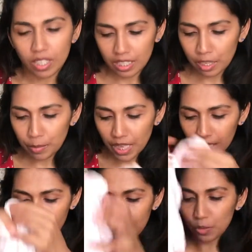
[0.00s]
a sleep
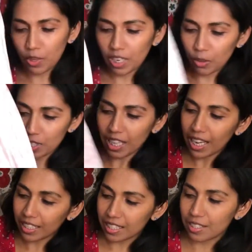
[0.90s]
sack, this is what it looks
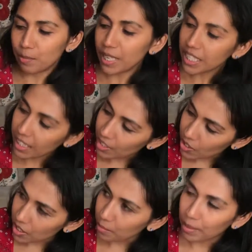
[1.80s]
like. This is basically
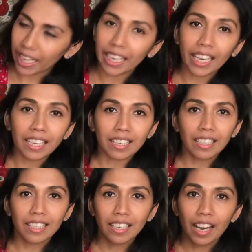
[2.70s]
just a blanket,
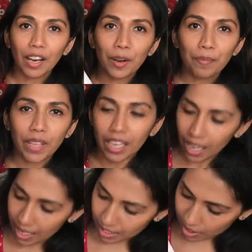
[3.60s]
and it
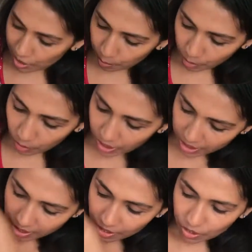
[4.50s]
has zipper on it.